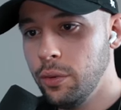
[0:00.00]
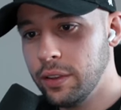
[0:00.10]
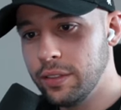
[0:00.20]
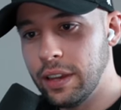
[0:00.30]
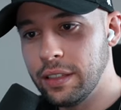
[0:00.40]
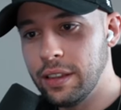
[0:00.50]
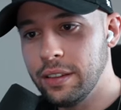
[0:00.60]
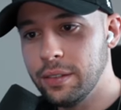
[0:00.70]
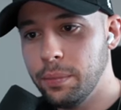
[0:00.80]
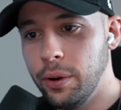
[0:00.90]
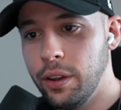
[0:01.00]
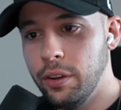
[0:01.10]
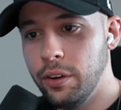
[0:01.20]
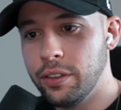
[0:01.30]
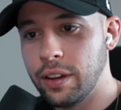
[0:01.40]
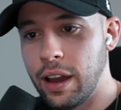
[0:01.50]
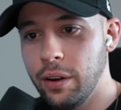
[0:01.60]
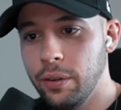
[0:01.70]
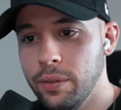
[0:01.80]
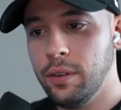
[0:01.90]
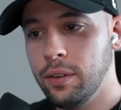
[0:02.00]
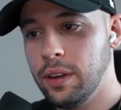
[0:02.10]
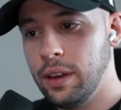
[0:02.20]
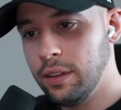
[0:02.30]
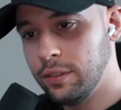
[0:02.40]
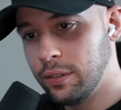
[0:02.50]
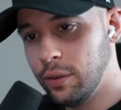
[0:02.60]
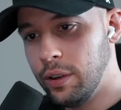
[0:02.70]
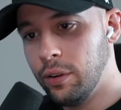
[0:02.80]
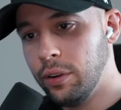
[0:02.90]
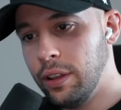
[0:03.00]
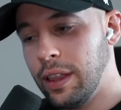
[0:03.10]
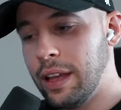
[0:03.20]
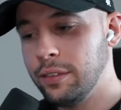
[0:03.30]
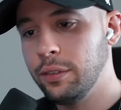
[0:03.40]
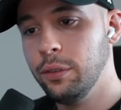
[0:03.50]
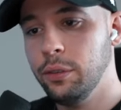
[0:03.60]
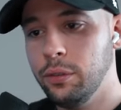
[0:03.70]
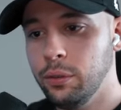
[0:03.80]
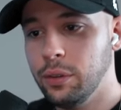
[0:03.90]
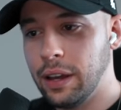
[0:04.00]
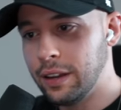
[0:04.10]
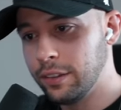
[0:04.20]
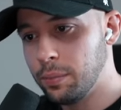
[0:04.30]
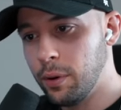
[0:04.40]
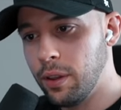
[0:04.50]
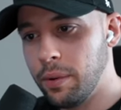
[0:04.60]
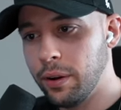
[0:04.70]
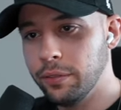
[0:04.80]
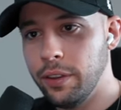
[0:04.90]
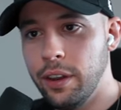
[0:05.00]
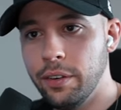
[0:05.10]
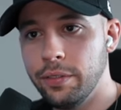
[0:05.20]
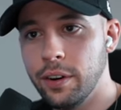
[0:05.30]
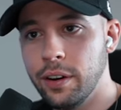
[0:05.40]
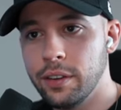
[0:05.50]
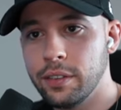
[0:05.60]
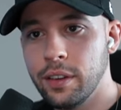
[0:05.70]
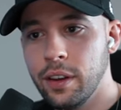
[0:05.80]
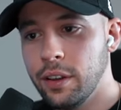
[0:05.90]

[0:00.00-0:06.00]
You want to take this, put it in your title. Okay, so it only lets you do like a small amount here first.